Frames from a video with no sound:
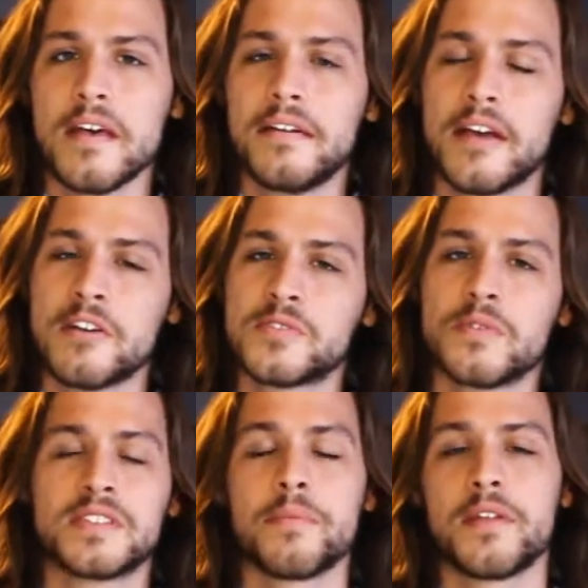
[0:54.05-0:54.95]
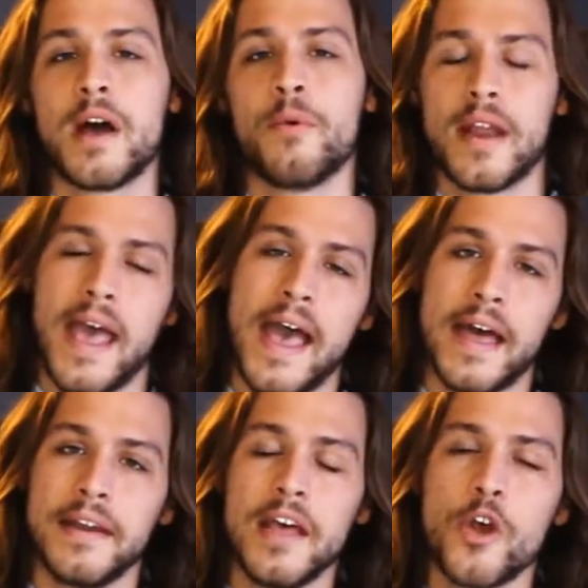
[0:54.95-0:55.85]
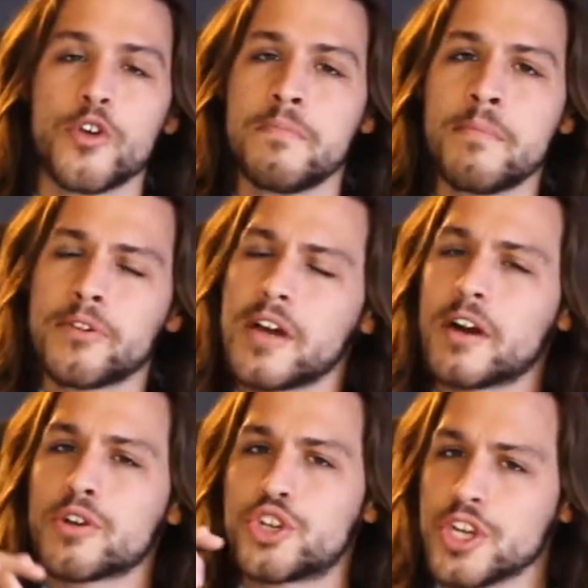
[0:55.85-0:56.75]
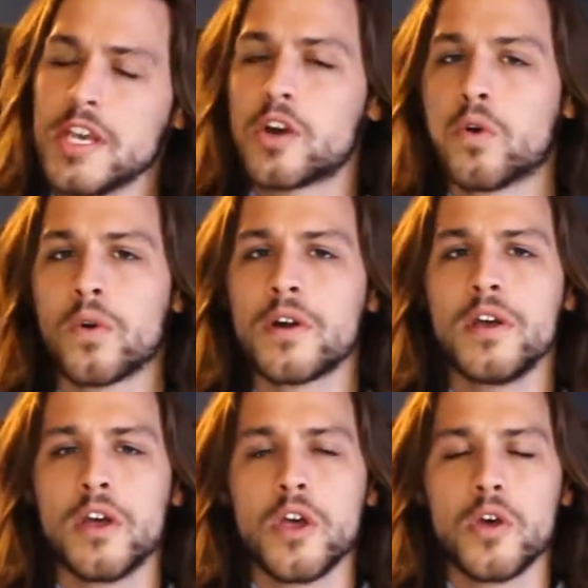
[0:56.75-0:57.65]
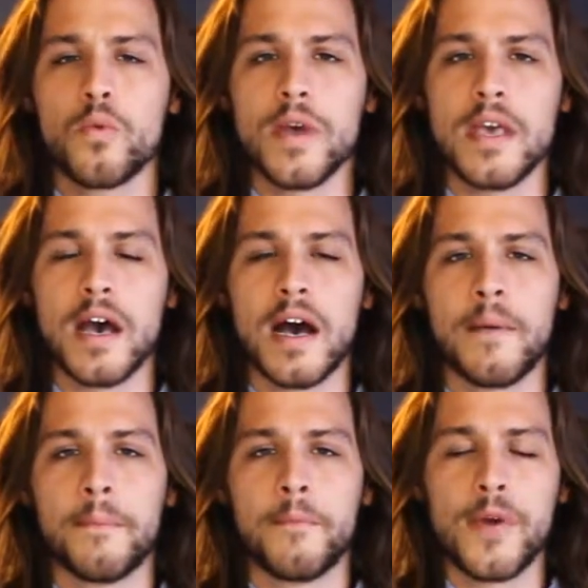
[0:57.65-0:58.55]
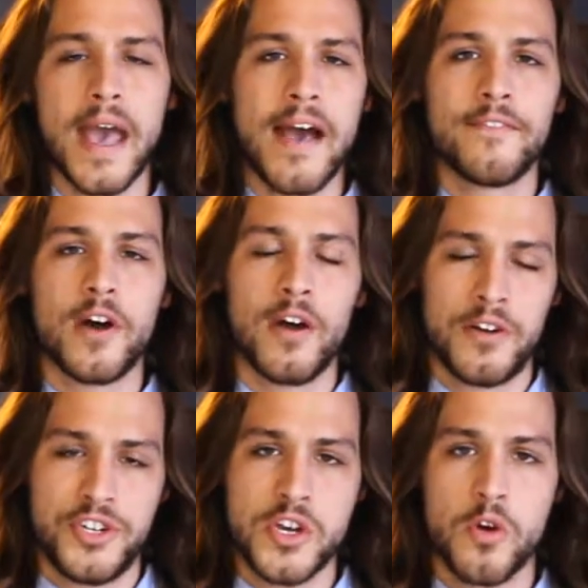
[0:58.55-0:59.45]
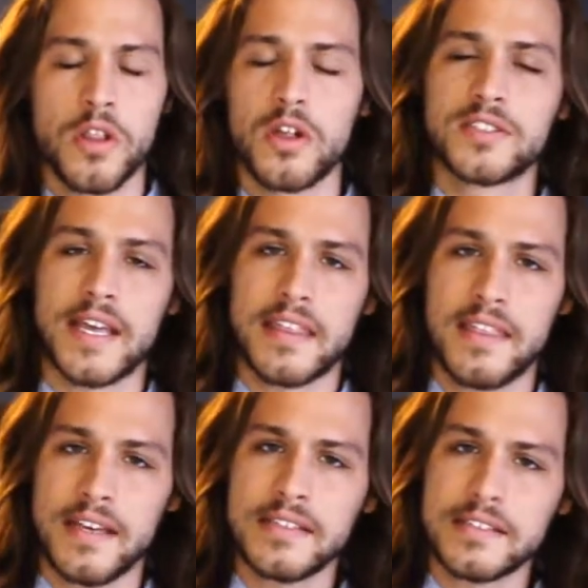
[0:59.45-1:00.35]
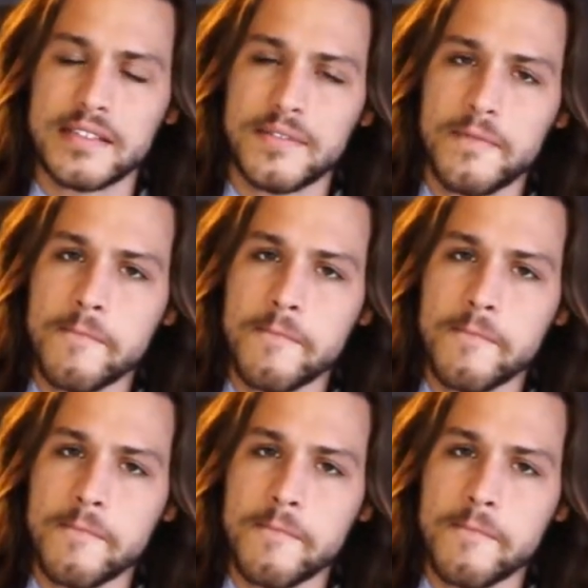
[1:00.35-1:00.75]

Now here's something I want to add. Remember in our G chord, we have our G chord that looks like this.